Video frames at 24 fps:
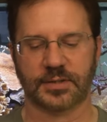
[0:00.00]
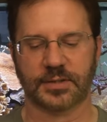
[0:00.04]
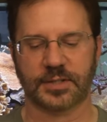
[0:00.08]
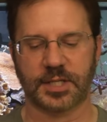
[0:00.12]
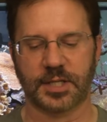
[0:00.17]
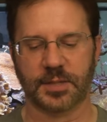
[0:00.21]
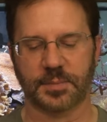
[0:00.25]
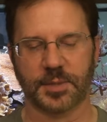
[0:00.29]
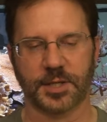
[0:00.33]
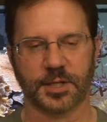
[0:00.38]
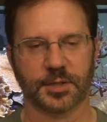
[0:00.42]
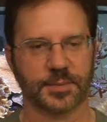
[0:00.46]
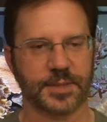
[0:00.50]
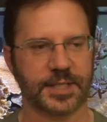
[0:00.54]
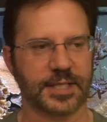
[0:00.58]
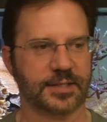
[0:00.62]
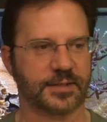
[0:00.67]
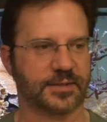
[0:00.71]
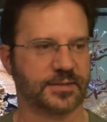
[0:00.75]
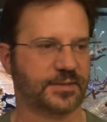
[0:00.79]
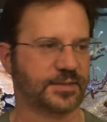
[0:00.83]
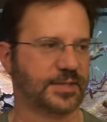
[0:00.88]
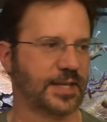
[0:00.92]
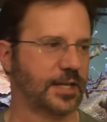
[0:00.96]
email me
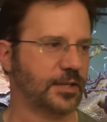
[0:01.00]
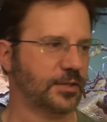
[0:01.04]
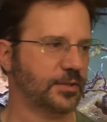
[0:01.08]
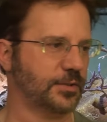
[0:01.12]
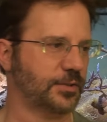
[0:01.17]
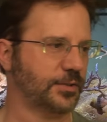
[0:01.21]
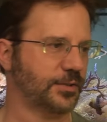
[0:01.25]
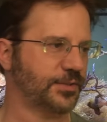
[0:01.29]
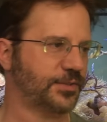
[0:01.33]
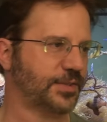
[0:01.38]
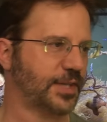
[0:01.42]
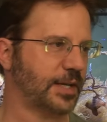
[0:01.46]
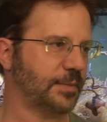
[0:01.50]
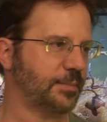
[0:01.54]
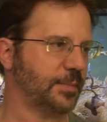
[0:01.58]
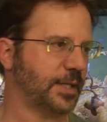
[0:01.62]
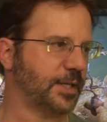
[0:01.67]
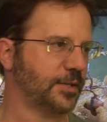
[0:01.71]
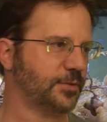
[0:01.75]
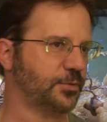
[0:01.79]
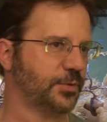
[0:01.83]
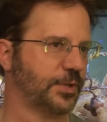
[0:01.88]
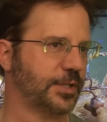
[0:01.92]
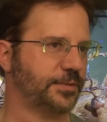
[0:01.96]
at sales at
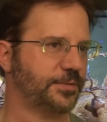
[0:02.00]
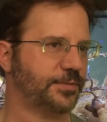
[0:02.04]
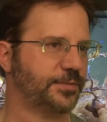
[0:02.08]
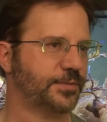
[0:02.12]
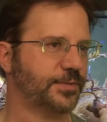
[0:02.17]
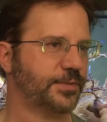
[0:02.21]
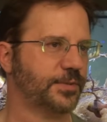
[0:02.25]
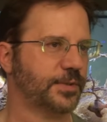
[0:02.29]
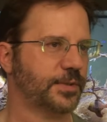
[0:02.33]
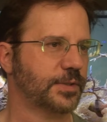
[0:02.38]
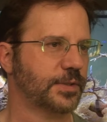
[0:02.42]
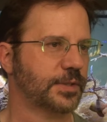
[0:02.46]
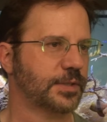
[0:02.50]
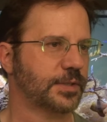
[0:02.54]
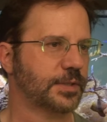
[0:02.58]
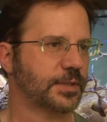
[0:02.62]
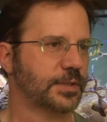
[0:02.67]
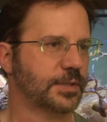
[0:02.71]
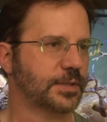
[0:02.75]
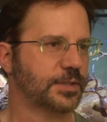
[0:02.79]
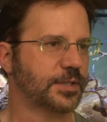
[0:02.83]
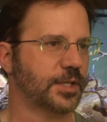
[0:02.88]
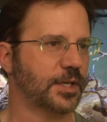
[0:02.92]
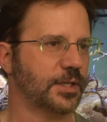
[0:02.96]

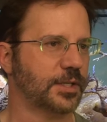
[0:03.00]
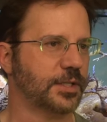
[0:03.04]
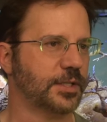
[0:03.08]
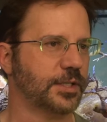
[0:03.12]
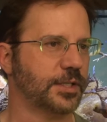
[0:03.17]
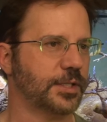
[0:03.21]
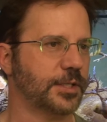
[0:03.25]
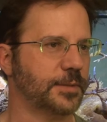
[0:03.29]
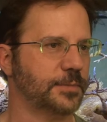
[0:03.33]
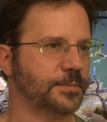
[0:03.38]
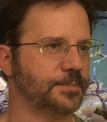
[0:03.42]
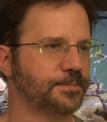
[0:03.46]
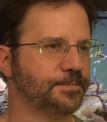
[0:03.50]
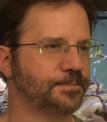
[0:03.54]
melevsreef.com.